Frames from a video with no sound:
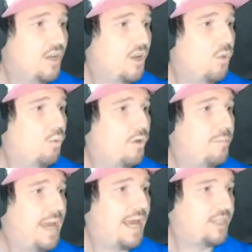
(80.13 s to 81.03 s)
Wood
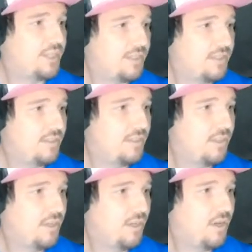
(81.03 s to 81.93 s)
matches
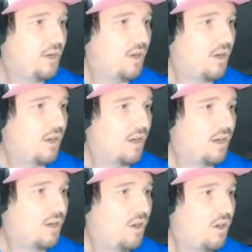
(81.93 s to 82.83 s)

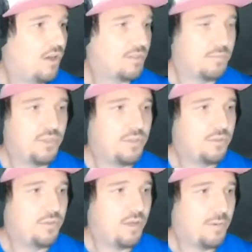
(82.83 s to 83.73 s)
are awesome
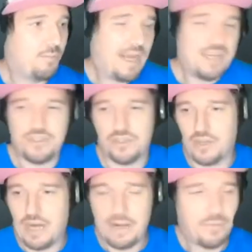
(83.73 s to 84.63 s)
too. I mean, matches are
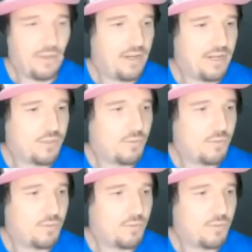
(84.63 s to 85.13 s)
great, but here's what we